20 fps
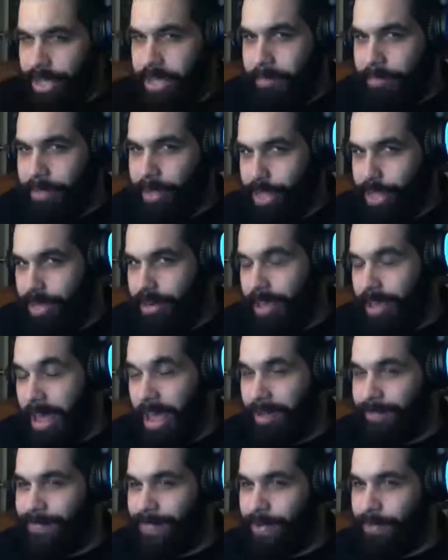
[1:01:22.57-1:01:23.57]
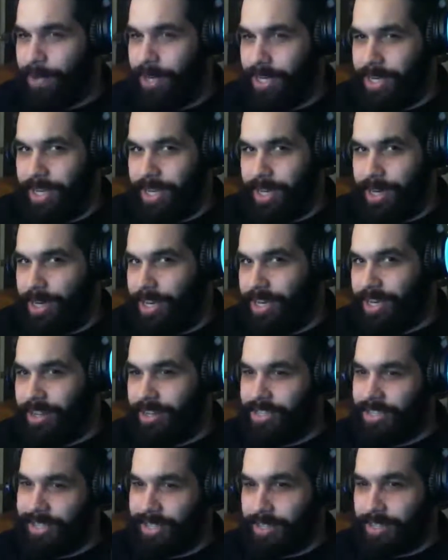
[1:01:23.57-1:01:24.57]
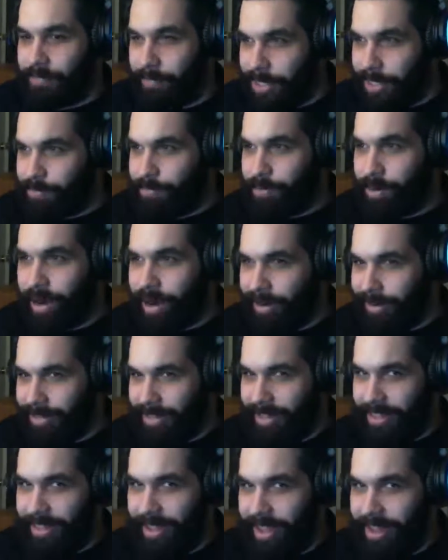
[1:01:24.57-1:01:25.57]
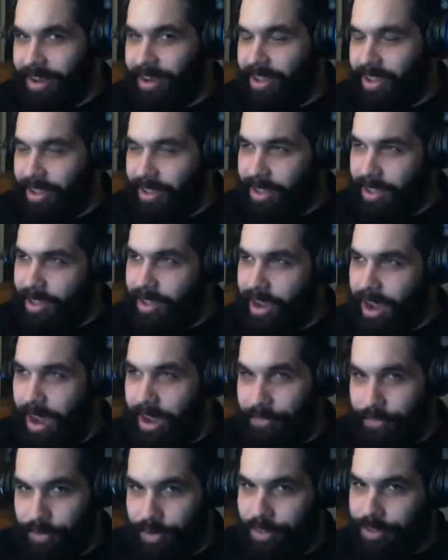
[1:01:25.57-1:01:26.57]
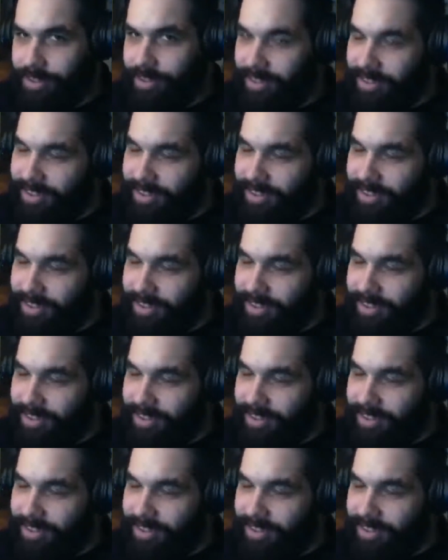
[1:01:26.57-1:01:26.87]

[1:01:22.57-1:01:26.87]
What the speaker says: to month and a half than we did in the 6 months prior to that. I feel.